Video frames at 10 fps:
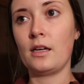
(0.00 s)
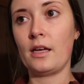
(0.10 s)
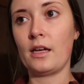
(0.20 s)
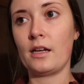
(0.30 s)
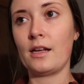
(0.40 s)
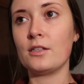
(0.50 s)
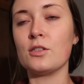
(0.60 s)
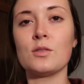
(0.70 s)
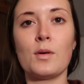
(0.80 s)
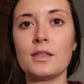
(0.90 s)
And I
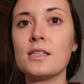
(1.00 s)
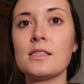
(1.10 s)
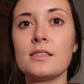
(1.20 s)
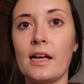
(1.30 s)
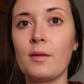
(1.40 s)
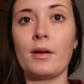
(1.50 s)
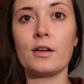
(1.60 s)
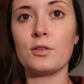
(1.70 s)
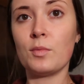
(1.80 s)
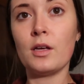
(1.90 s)
just want this
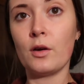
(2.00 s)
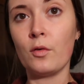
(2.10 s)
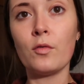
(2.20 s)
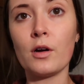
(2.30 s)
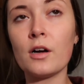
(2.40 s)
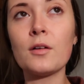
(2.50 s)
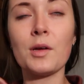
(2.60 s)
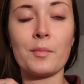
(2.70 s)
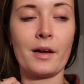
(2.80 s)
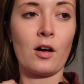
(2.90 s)
nightmare to be over
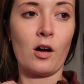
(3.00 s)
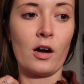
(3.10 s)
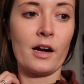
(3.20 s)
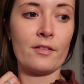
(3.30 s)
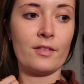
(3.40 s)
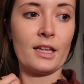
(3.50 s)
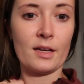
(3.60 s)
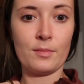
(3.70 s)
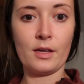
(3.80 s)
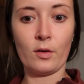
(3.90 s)
with my car. I feel like
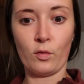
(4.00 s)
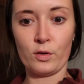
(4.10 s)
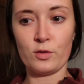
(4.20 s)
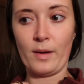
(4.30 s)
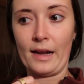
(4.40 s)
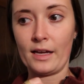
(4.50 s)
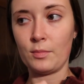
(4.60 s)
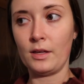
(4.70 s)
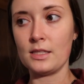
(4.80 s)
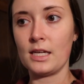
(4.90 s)
I'm being overdramatic
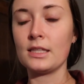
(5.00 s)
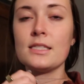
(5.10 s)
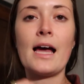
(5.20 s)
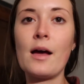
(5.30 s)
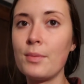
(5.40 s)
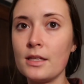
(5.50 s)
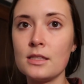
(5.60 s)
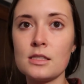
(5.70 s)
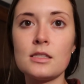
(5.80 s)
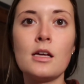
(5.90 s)
because like this
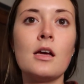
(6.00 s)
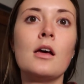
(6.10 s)
happens.